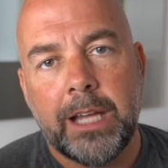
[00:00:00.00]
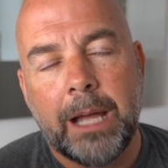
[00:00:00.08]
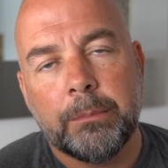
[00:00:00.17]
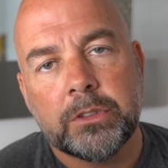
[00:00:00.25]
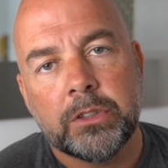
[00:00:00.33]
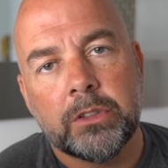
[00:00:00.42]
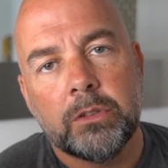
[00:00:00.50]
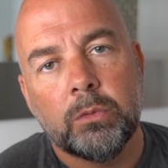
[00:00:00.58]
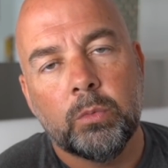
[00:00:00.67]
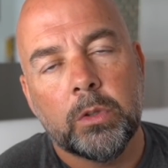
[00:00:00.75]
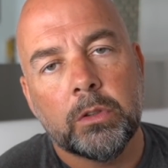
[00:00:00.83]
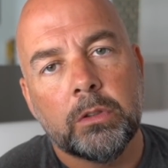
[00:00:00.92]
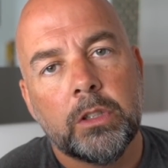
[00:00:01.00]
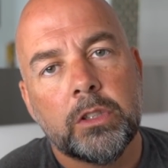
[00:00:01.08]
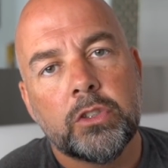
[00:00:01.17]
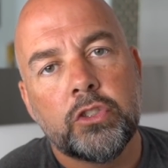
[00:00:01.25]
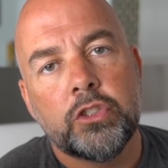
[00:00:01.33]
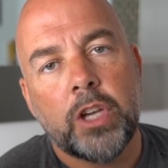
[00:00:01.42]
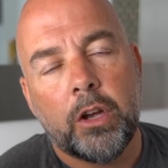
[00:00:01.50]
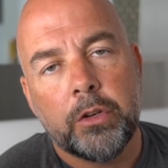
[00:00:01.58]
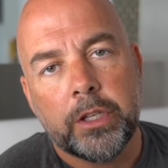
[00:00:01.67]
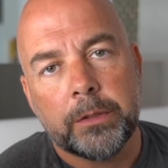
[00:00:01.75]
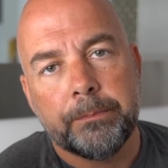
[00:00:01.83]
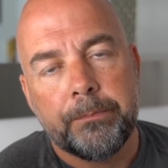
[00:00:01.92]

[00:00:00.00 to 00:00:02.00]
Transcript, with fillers: Amazon will show you.